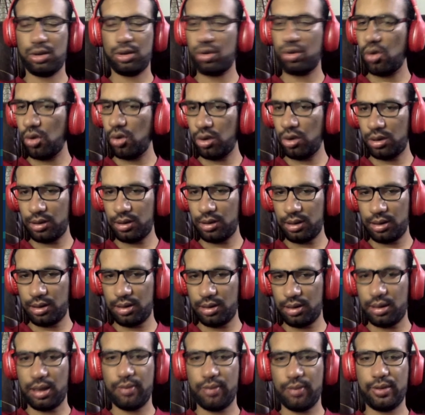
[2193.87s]
Code
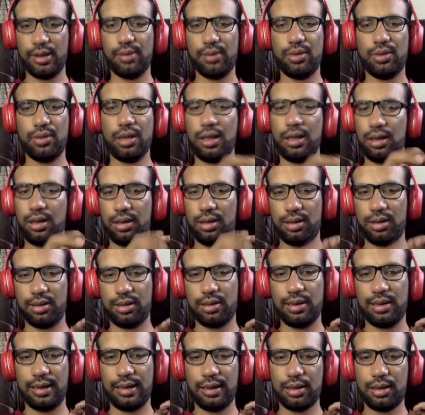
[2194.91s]
is available on
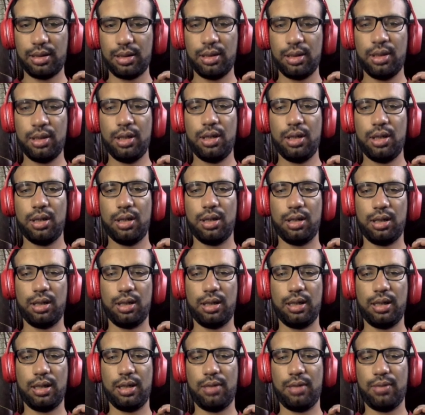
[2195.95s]
this link
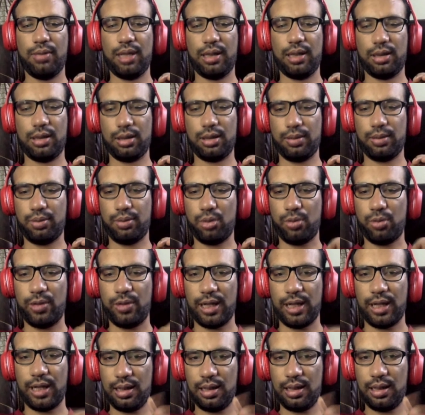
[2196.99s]
in my GitHub
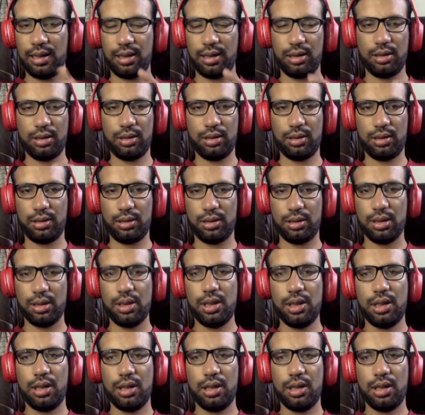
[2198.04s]
profile, and